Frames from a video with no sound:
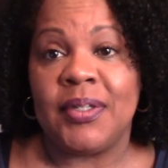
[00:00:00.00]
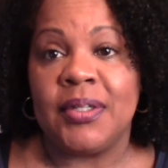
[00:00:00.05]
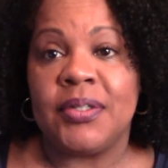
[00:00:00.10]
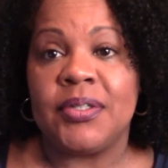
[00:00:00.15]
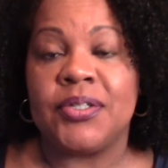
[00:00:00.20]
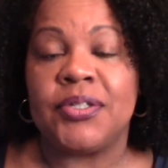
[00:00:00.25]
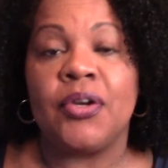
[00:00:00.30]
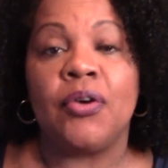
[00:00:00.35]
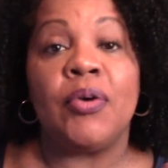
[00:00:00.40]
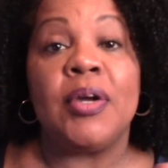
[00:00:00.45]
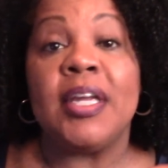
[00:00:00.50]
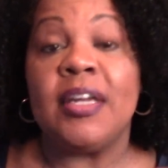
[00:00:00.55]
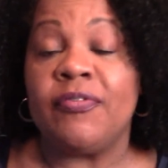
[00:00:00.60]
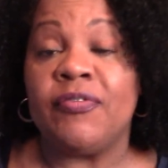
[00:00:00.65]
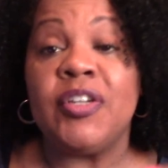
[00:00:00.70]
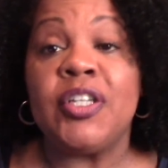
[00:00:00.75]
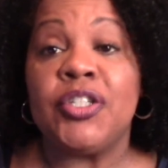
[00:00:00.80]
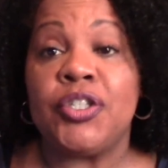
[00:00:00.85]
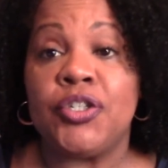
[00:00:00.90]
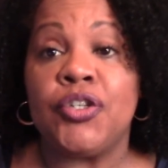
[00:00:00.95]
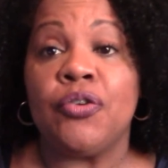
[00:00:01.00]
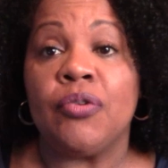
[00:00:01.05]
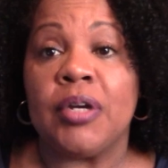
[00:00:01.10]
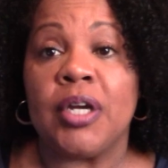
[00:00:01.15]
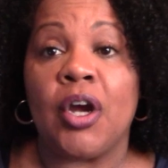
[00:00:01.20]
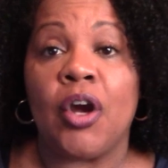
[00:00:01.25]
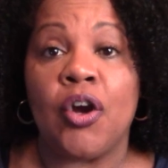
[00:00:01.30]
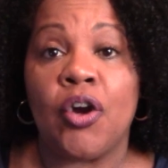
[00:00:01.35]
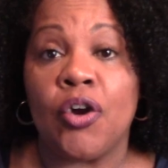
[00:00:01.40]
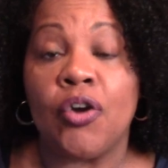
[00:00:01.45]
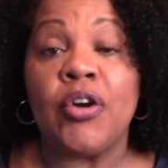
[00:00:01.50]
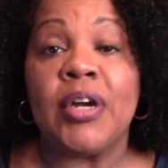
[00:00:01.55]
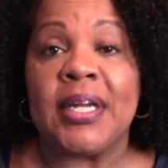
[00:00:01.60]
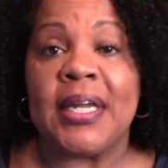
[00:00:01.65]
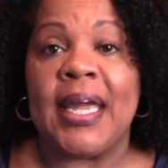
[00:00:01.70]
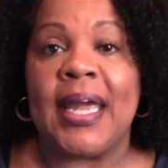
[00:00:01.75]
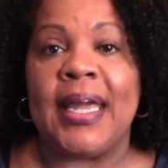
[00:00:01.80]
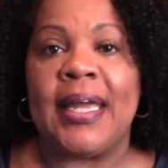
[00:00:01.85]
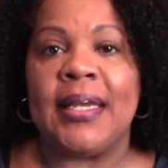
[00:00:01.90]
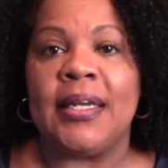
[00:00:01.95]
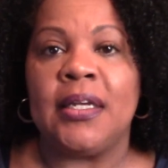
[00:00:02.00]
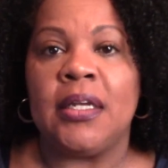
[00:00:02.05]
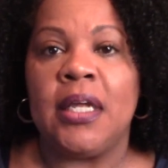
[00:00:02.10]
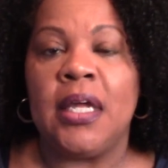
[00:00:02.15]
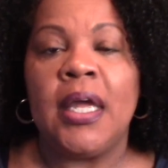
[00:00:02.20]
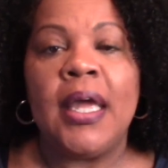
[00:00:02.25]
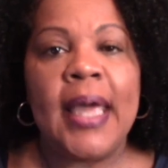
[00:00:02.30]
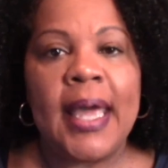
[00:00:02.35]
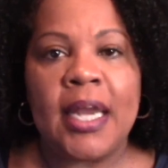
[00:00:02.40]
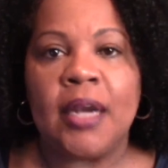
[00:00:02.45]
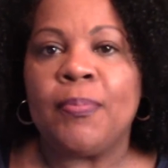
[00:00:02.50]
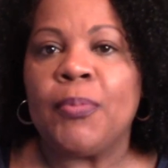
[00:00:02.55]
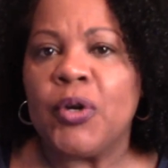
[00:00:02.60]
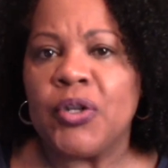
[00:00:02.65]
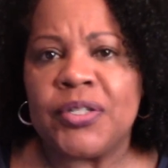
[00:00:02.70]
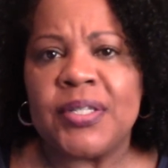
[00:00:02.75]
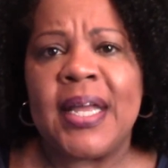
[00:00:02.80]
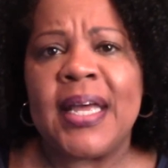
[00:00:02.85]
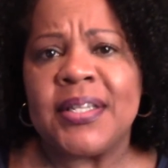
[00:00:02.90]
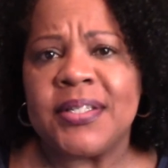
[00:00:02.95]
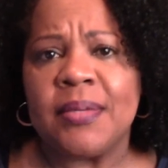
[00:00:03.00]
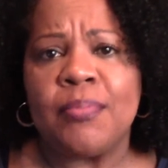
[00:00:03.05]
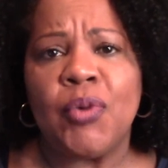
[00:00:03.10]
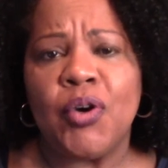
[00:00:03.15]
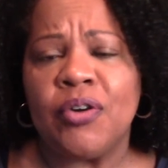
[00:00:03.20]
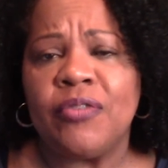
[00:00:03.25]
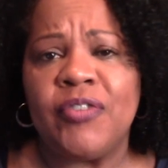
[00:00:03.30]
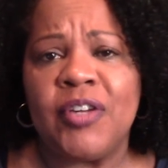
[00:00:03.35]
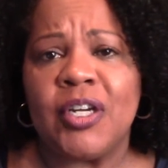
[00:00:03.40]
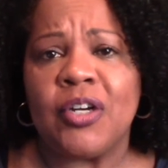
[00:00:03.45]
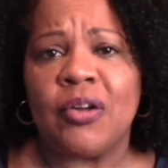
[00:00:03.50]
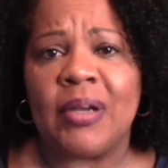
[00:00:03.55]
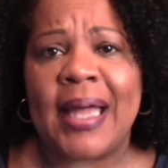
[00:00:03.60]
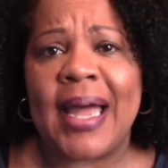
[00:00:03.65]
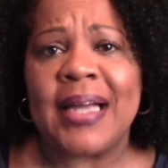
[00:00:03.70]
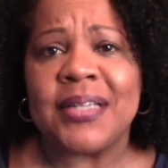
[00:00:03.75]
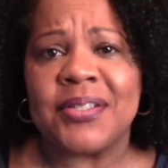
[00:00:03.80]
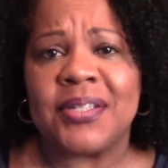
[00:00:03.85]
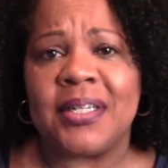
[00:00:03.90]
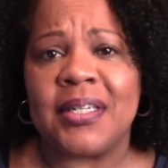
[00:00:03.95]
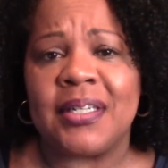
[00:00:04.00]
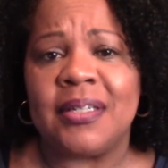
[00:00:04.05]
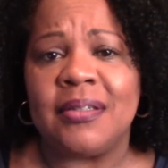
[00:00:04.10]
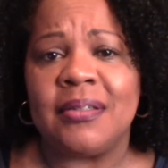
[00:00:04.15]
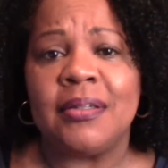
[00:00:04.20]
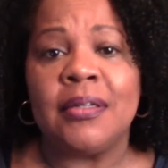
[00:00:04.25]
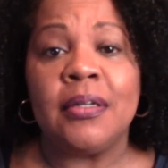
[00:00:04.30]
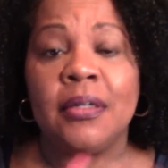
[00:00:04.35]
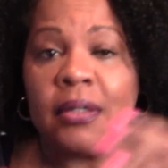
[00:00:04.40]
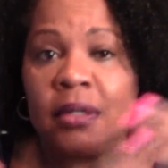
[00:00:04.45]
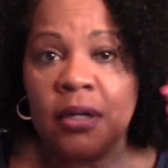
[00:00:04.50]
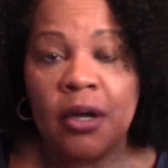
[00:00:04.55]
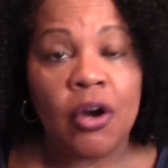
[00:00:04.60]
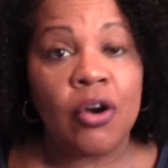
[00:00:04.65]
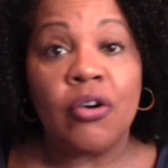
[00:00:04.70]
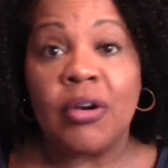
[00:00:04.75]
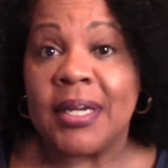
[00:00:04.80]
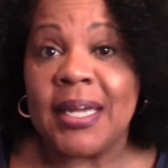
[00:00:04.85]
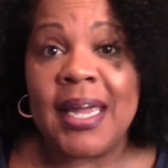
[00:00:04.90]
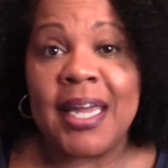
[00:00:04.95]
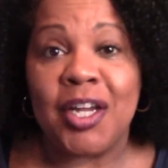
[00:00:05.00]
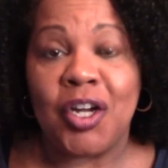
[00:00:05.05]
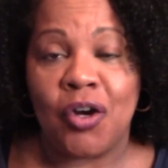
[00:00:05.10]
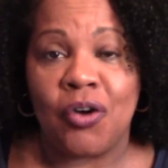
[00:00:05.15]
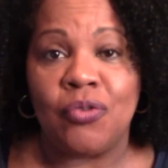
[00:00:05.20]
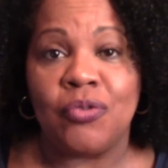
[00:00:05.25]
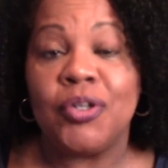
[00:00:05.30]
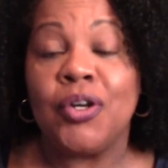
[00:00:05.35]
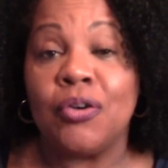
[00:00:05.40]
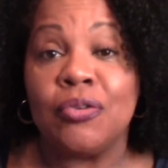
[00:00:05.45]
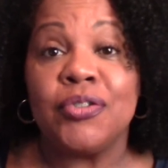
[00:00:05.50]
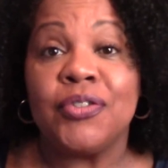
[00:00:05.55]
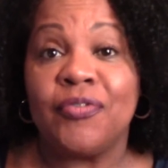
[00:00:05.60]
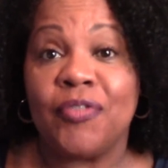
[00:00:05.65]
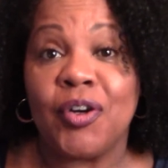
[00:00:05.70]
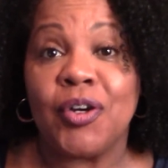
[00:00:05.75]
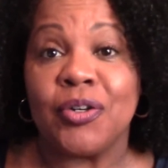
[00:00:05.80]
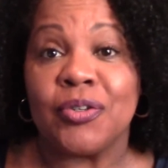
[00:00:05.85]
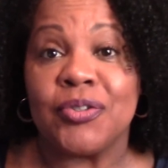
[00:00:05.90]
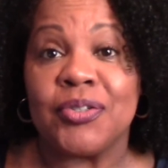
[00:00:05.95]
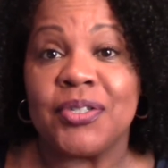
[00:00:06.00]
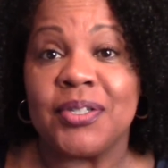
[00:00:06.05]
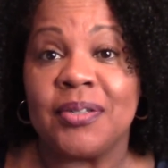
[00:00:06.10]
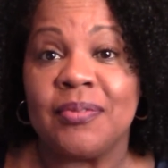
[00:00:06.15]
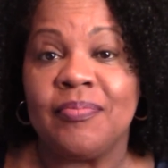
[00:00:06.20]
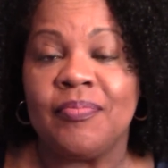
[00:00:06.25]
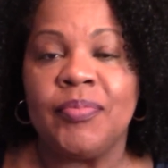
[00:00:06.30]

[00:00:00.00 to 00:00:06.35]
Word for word: So if it's during a hurricane and a person has a motor vehicle accident, hurricane code goes first.